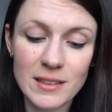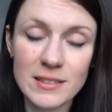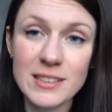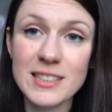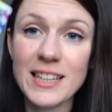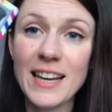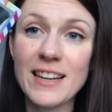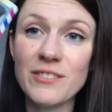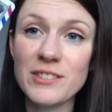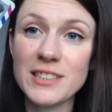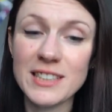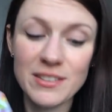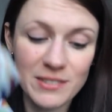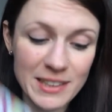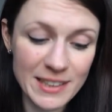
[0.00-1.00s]
Today I
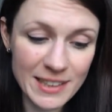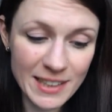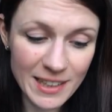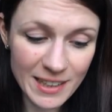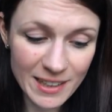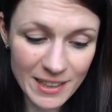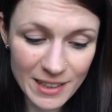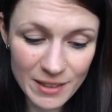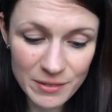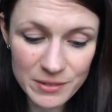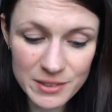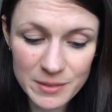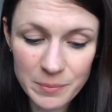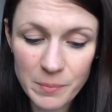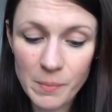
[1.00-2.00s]
received a
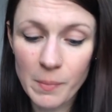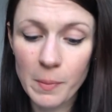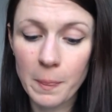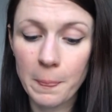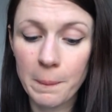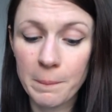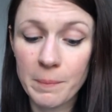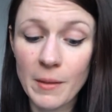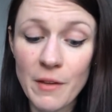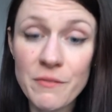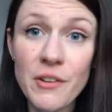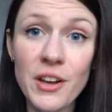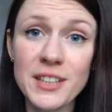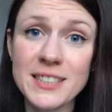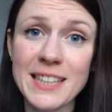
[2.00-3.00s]
gift,
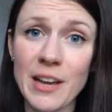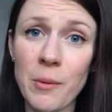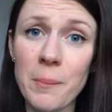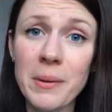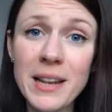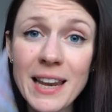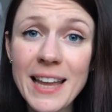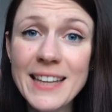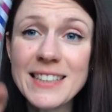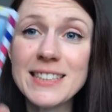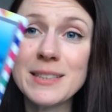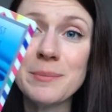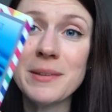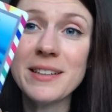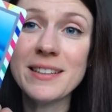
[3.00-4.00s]
first day on
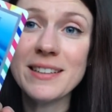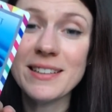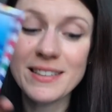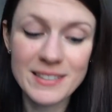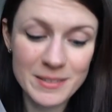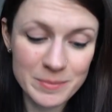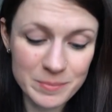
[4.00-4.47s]
placement.